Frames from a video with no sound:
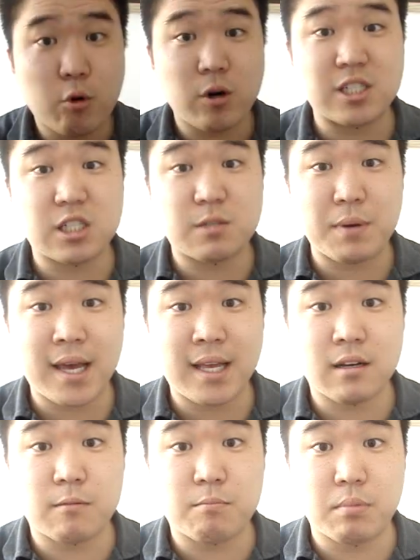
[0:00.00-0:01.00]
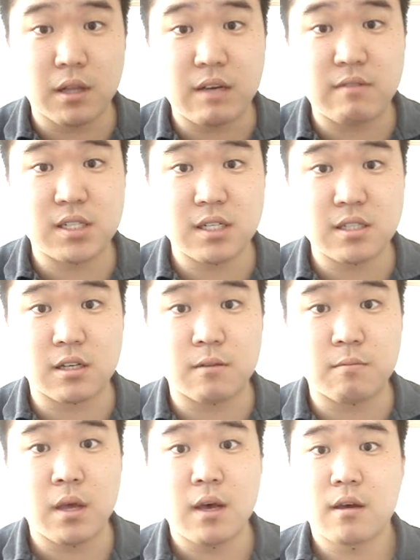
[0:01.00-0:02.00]
a more expanded belief
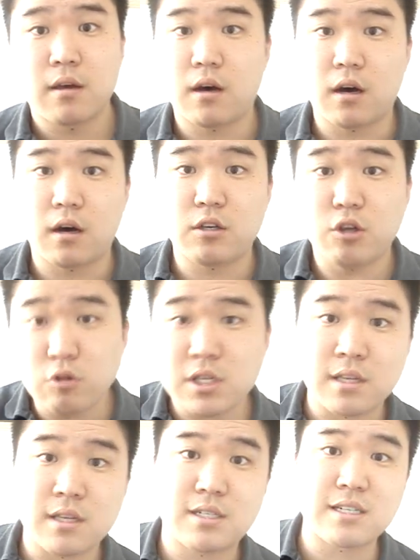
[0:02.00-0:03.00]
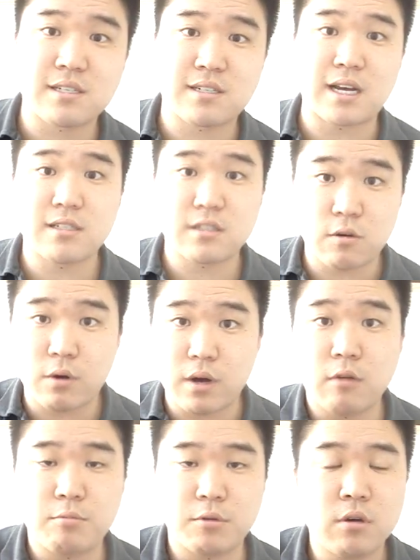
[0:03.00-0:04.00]
system, using this exercise, it will
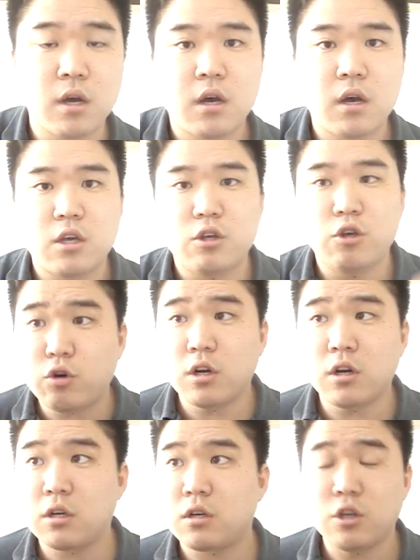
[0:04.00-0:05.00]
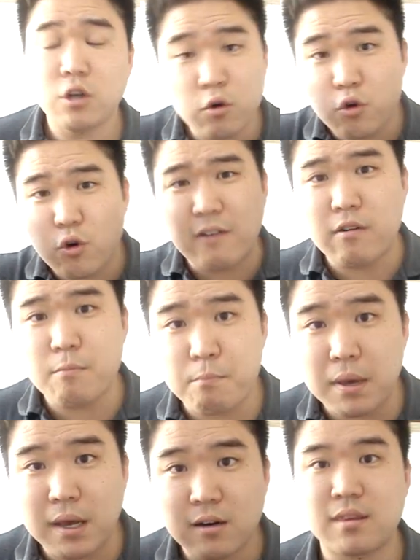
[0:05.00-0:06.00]
help you. You can, you know, you have
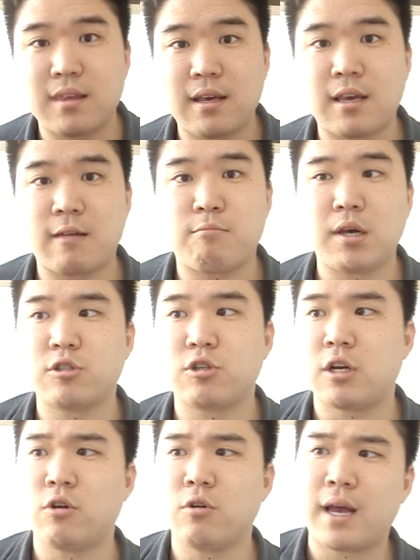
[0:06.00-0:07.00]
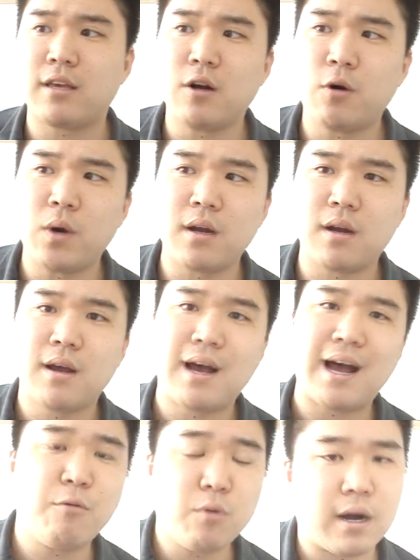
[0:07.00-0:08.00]
a bigger thinking picture. You're like, you know what?
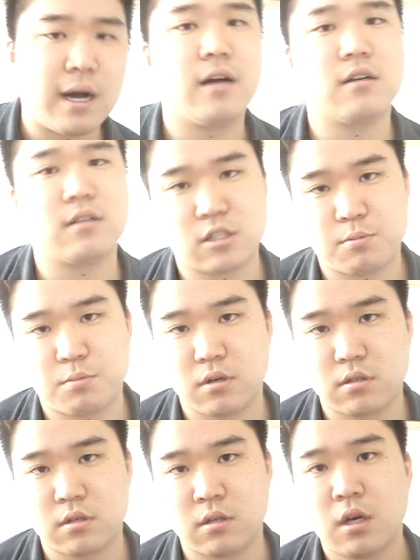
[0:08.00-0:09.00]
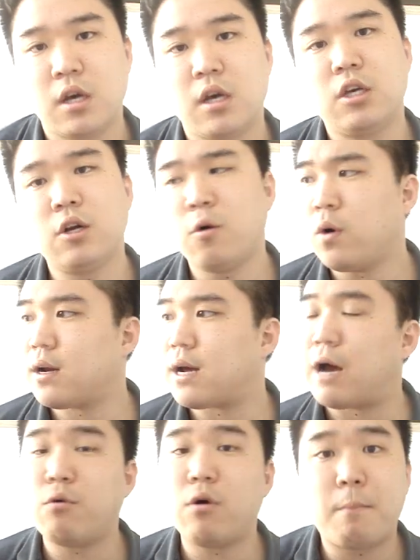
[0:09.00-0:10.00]
I will hire this person. You know what?
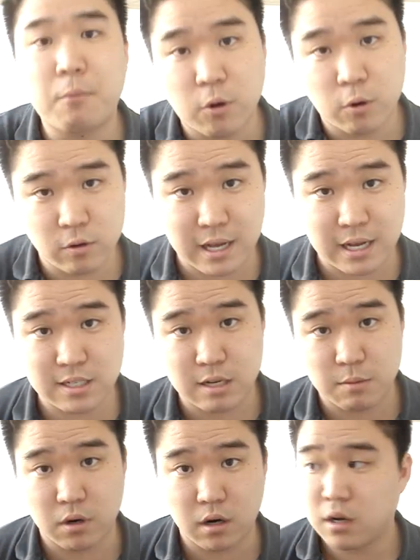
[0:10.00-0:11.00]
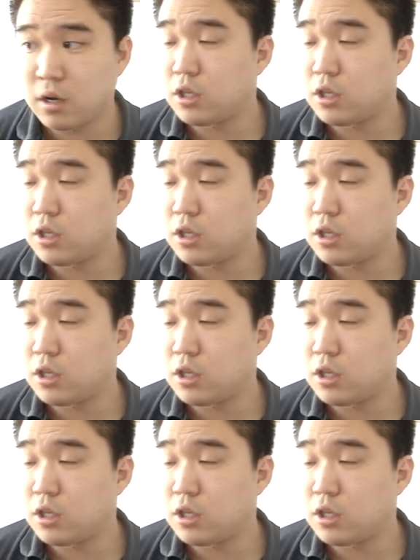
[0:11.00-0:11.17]
I will go to that seminar.